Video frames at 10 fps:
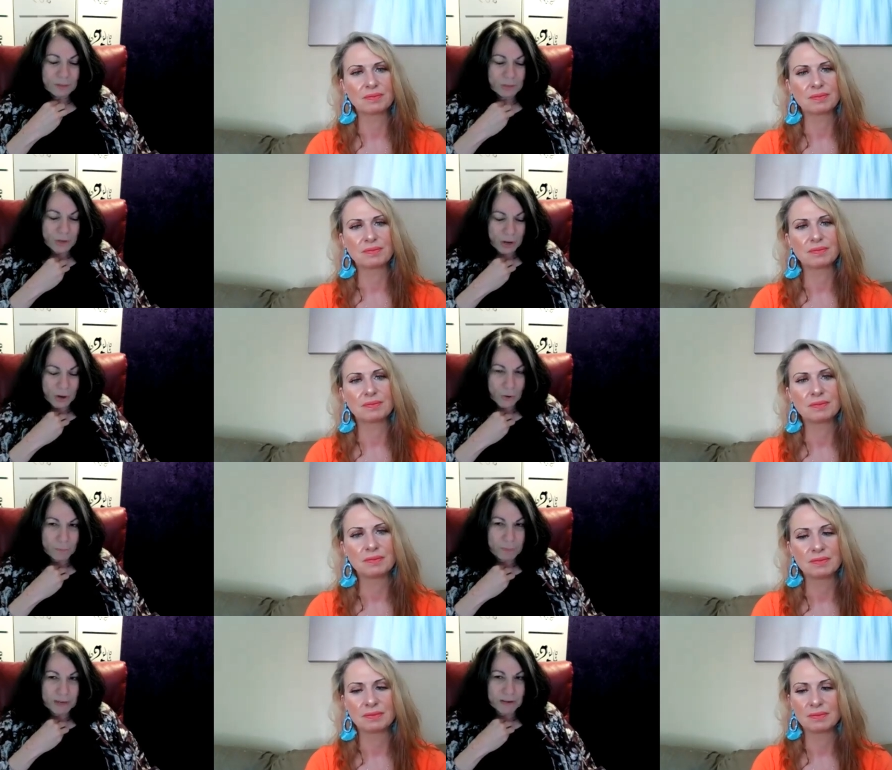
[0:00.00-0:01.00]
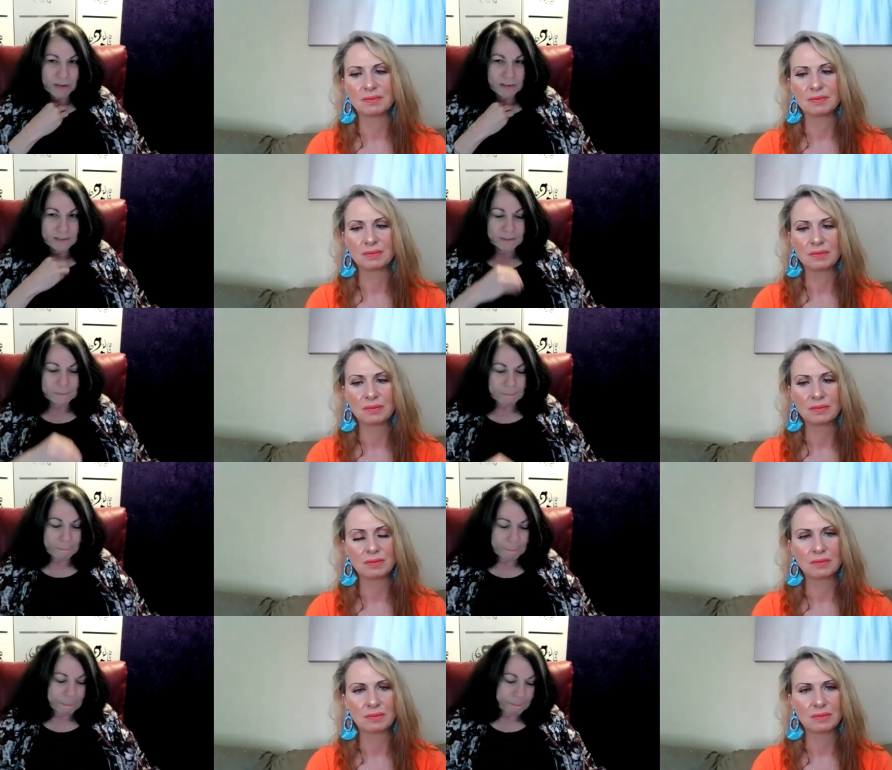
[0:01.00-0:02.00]
Speaker 1: No, because
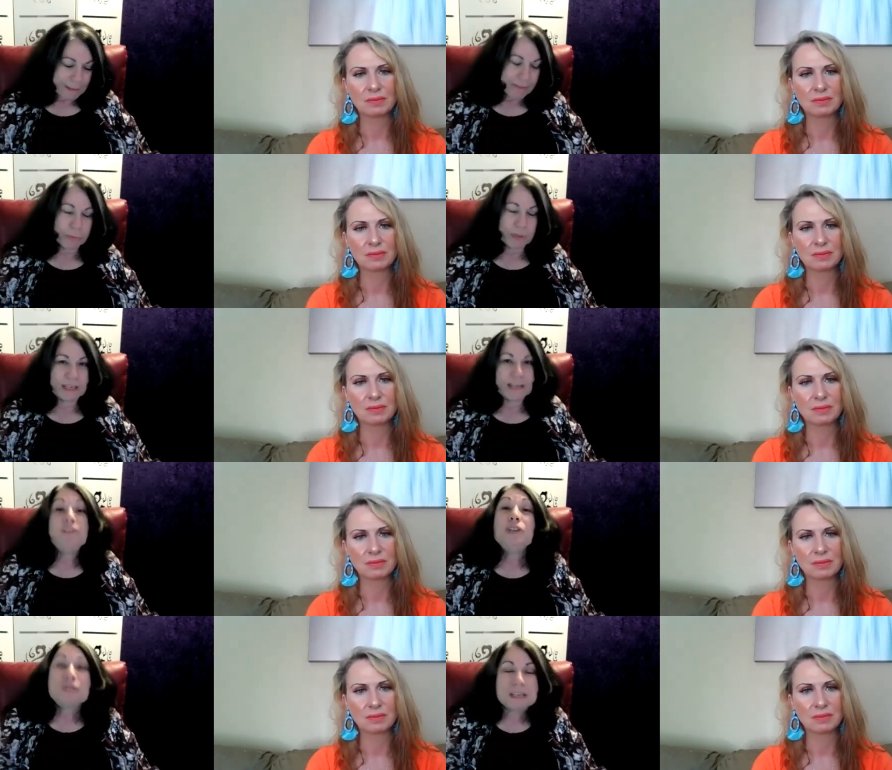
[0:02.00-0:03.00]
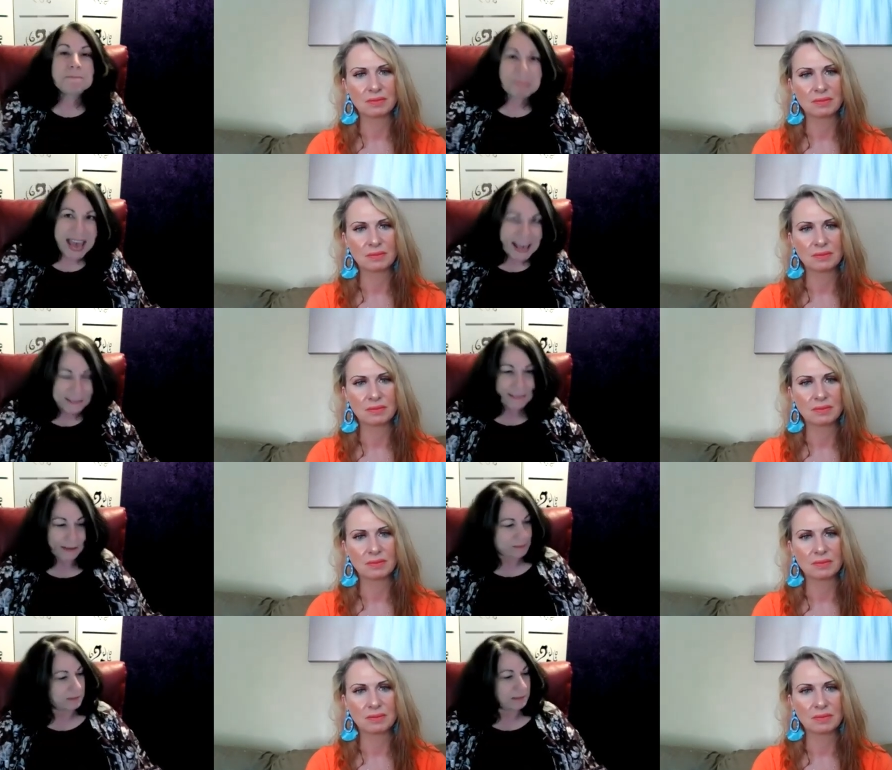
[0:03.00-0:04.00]
everyone says, "Do you see bad
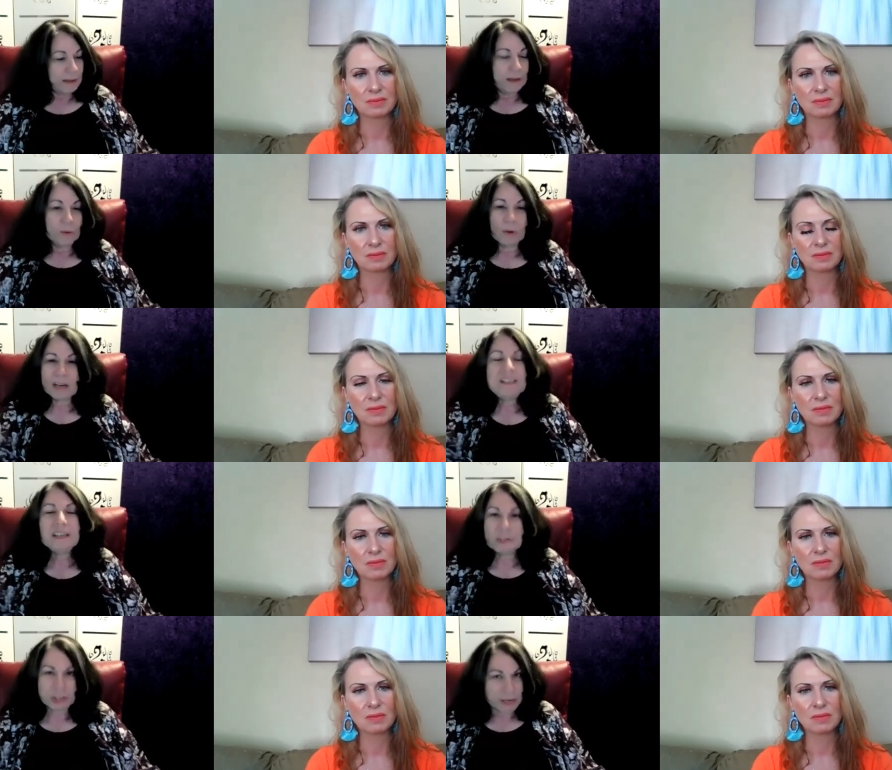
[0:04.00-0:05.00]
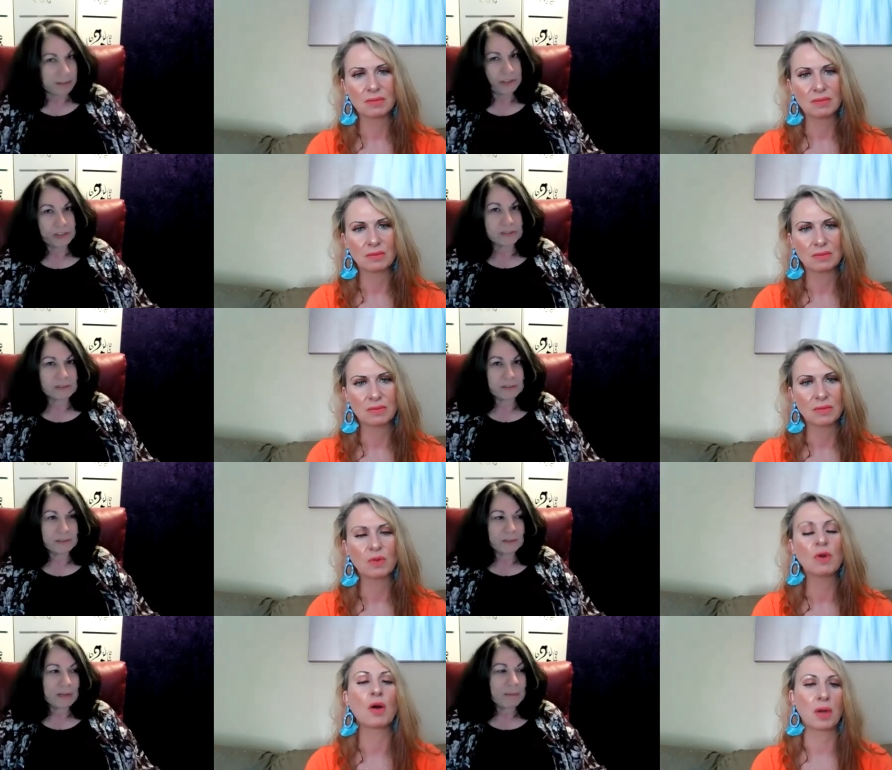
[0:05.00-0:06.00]
things?" What I see are challenges.
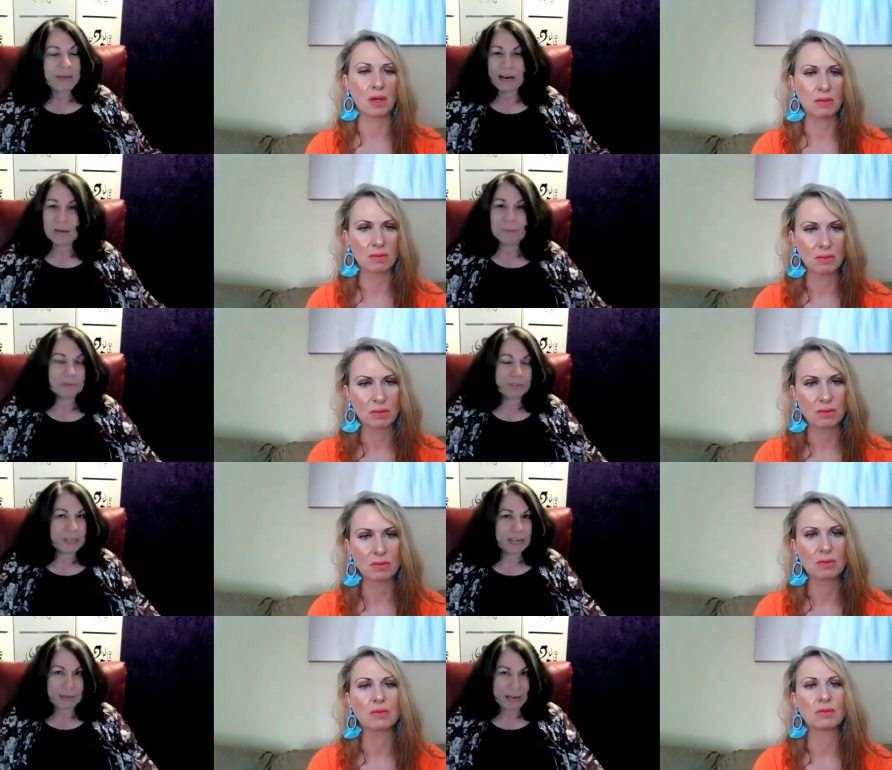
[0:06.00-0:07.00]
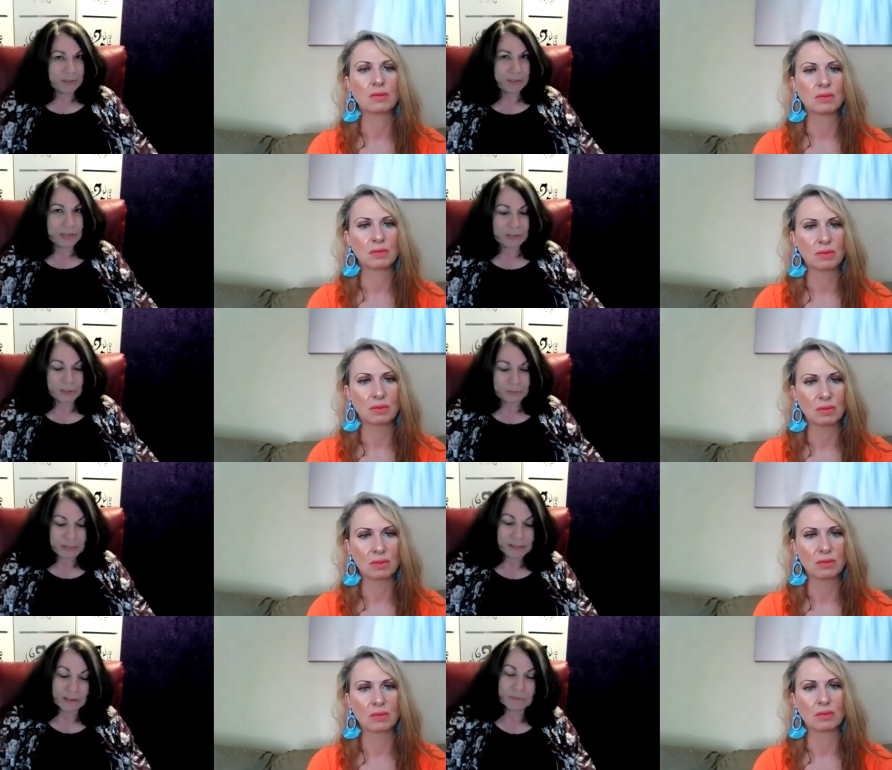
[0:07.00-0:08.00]
Okay. I mean, I'm a three time cancer dancer
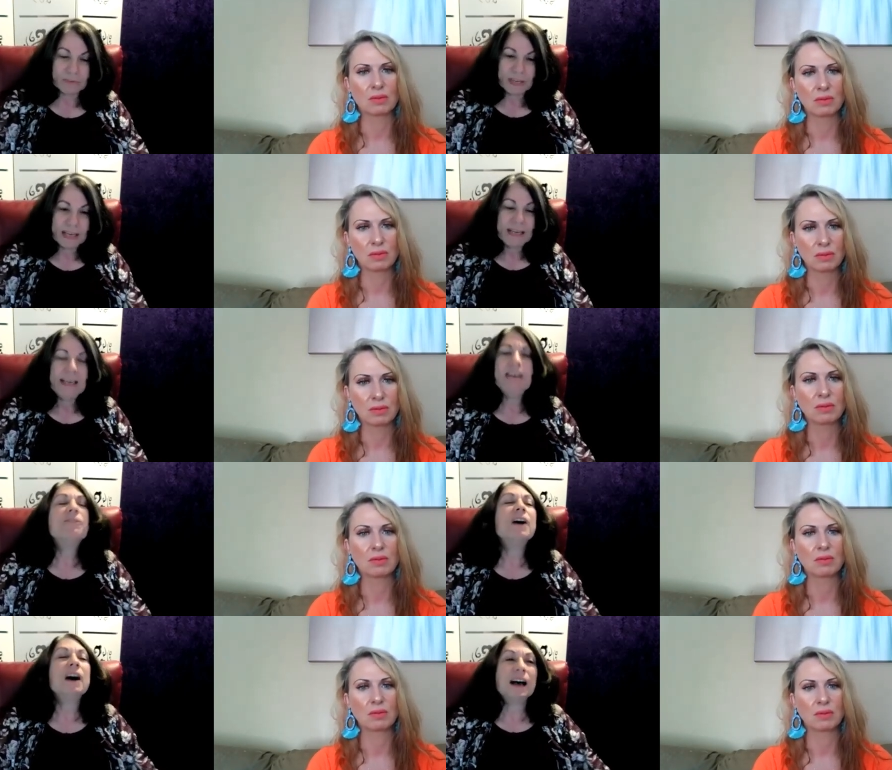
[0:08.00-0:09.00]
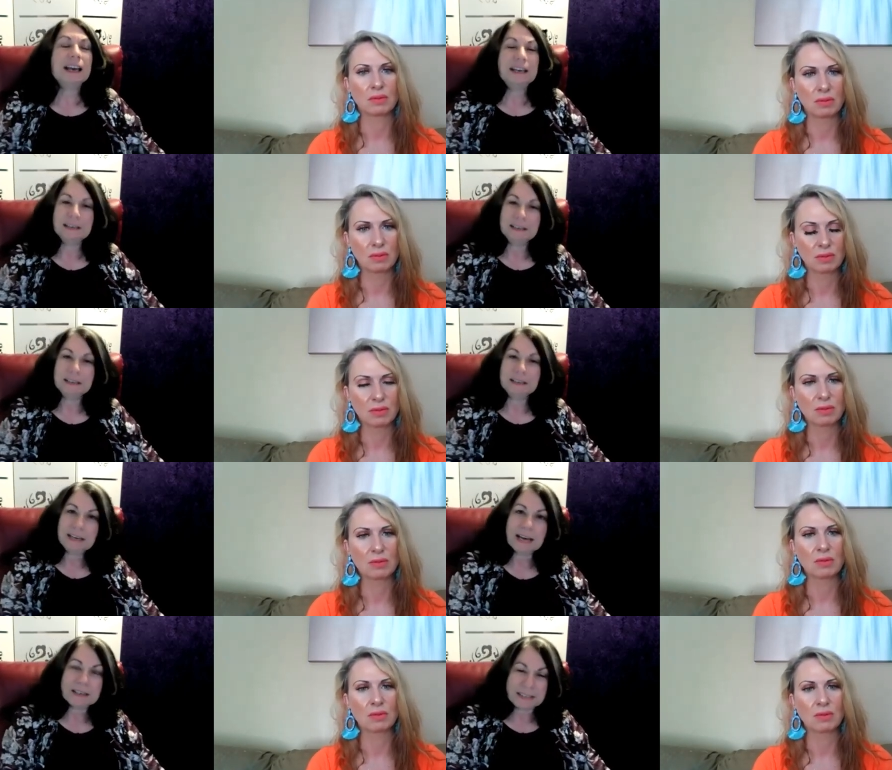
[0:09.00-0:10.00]
myself. If I
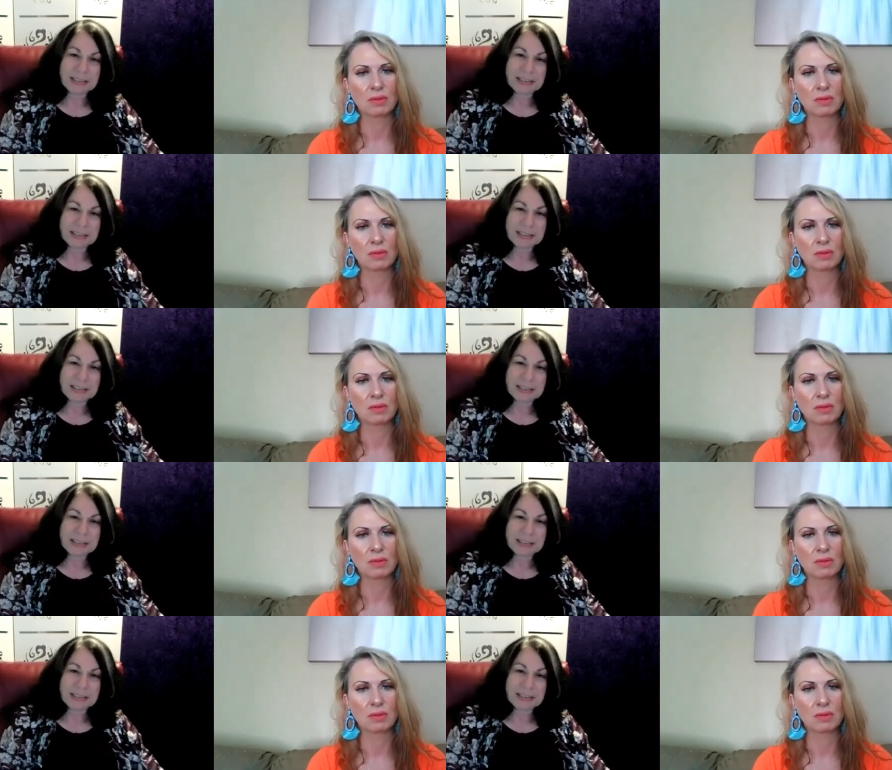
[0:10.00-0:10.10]
get a